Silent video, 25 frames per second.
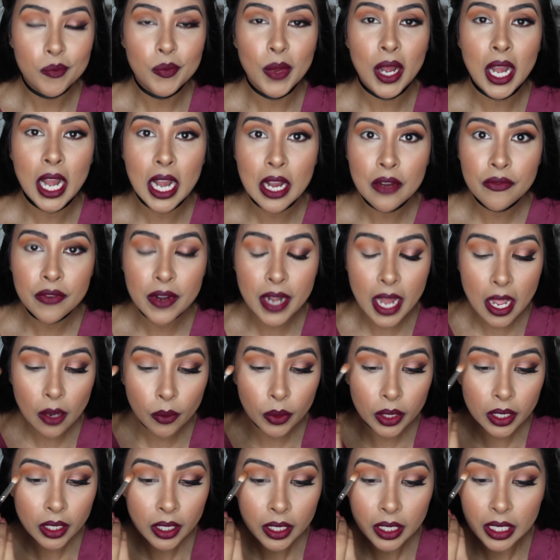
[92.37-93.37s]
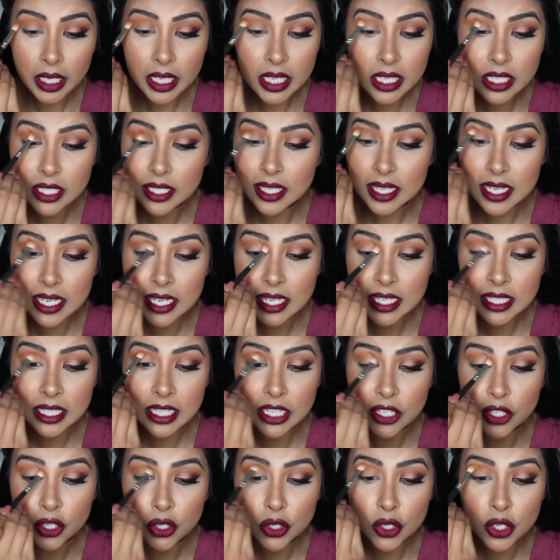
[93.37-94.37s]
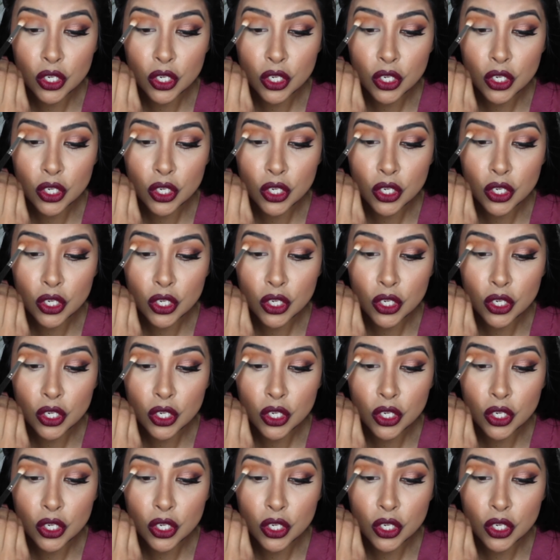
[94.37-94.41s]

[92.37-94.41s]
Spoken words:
half an hour, it's easily done.